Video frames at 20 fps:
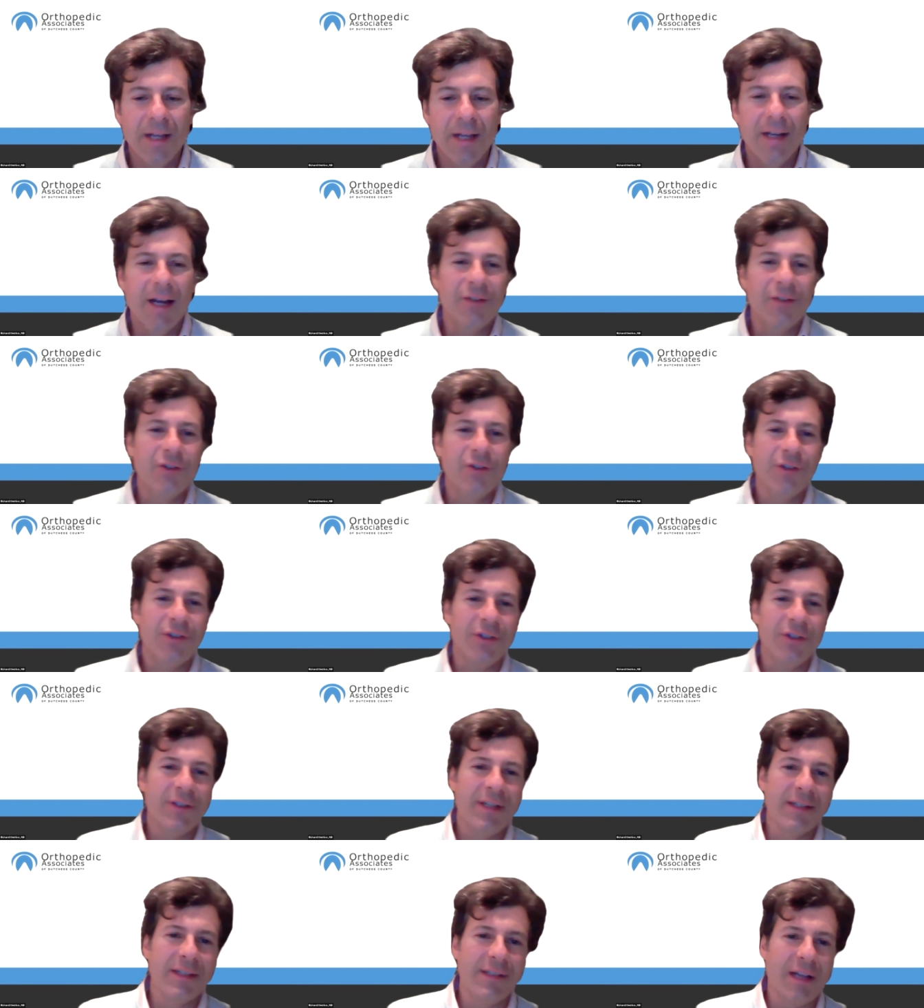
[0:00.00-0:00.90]
not just
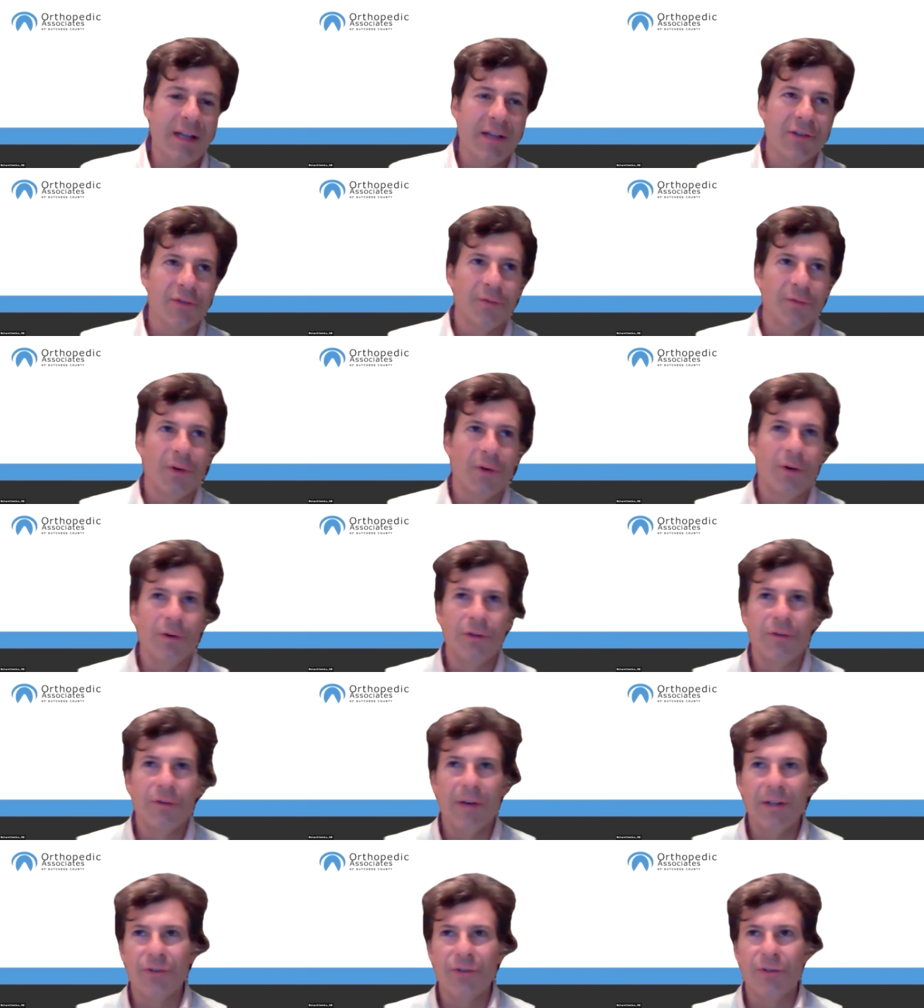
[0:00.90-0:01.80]
your testosterone,
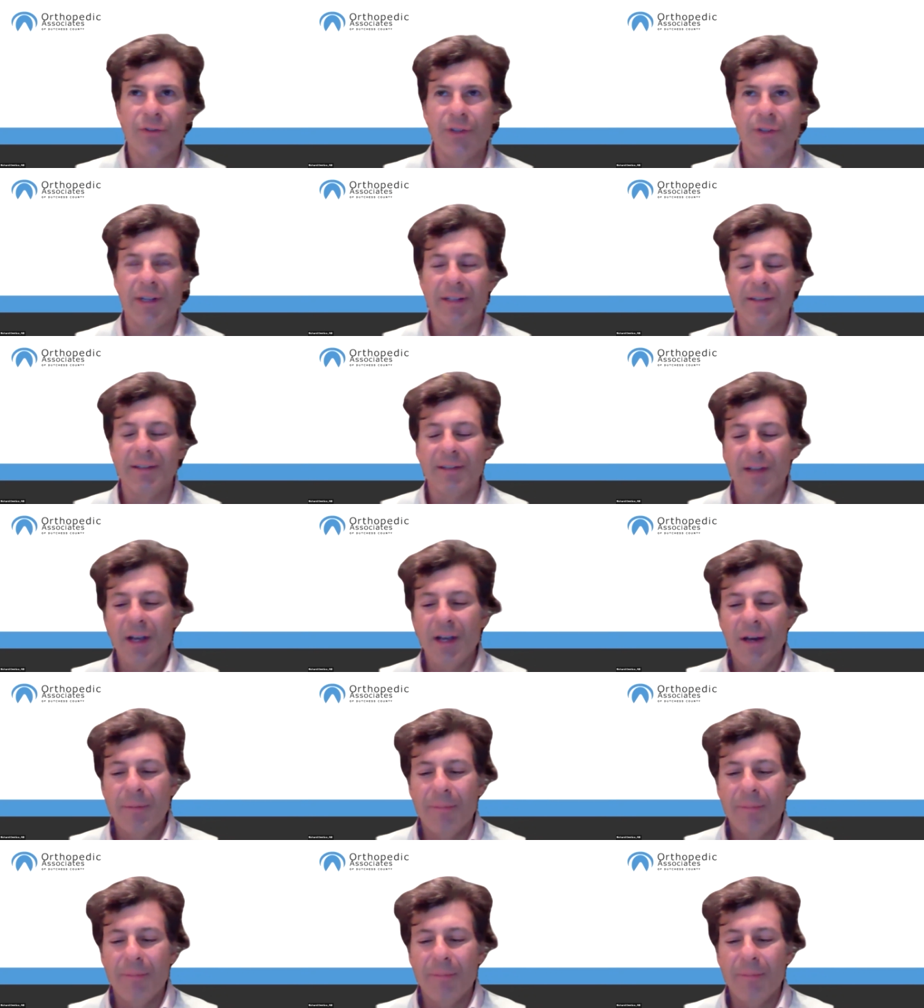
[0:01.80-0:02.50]
your estrogens,